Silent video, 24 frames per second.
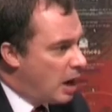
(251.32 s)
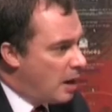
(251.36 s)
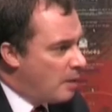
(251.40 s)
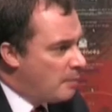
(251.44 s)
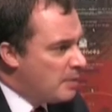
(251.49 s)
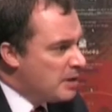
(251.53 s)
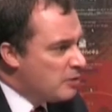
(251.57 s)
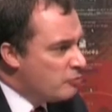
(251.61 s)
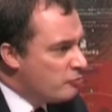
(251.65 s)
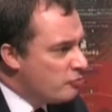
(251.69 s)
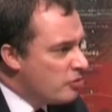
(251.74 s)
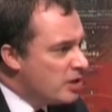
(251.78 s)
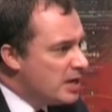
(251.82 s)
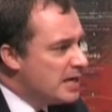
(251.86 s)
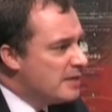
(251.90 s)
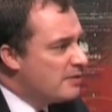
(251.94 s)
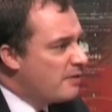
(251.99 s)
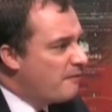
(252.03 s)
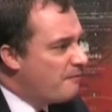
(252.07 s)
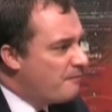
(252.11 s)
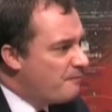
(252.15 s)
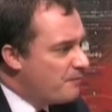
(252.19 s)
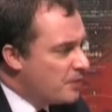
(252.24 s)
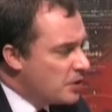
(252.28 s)
I mean, really
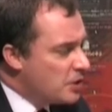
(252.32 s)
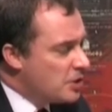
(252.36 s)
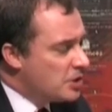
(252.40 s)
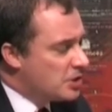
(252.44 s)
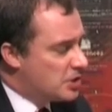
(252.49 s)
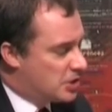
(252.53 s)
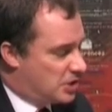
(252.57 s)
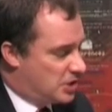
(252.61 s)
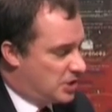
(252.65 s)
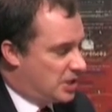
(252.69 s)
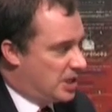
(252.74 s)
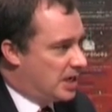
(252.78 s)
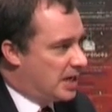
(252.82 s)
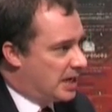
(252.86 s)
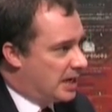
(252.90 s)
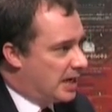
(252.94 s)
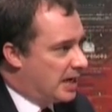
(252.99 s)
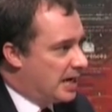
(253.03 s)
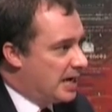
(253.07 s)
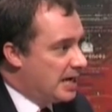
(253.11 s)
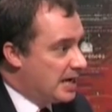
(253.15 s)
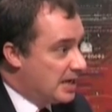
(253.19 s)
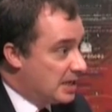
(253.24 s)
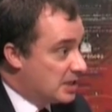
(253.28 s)
the first
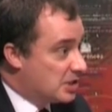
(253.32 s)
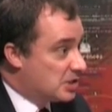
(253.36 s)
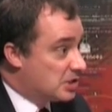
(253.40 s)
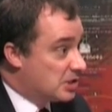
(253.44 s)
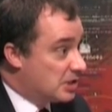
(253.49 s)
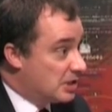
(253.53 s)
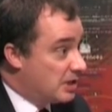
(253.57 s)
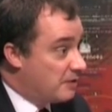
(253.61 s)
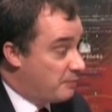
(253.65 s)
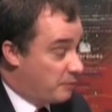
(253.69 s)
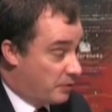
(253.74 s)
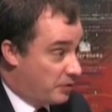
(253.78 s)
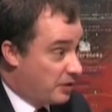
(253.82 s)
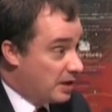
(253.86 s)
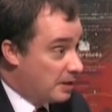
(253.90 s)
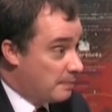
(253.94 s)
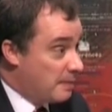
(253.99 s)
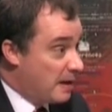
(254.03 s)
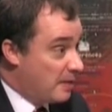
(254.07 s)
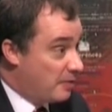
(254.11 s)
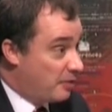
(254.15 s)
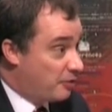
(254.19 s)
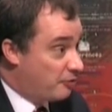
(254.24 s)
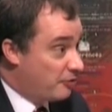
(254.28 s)
thing is, if you're thinking
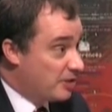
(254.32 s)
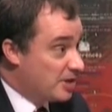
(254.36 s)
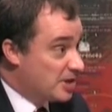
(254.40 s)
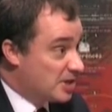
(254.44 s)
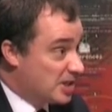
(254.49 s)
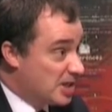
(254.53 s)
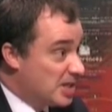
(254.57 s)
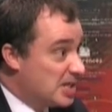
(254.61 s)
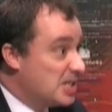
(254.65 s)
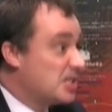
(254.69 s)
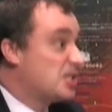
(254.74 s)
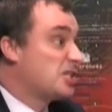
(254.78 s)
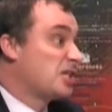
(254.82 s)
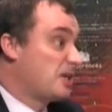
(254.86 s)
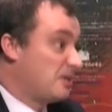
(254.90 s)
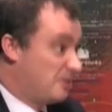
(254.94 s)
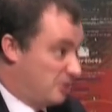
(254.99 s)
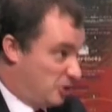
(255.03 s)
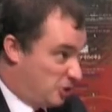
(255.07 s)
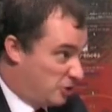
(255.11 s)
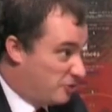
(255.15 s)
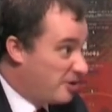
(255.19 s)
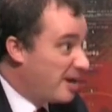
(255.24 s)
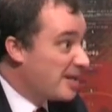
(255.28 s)
about the 3 T's,
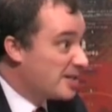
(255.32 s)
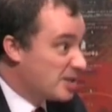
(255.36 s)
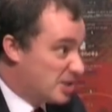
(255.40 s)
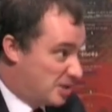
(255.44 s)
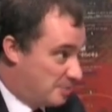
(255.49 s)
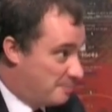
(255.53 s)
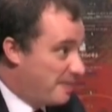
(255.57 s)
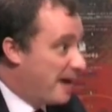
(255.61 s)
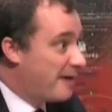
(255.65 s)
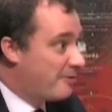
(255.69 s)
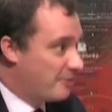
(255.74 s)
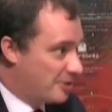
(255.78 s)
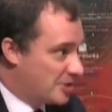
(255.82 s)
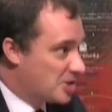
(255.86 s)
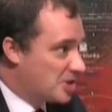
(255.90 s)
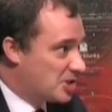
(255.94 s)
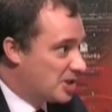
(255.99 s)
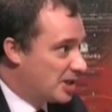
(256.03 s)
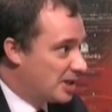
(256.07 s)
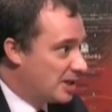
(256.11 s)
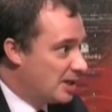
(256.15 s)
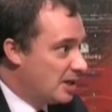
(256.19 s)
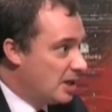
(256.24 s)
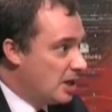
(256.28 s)

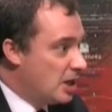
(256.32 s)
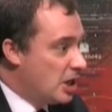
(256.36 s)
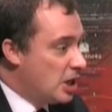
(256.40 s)
transparency.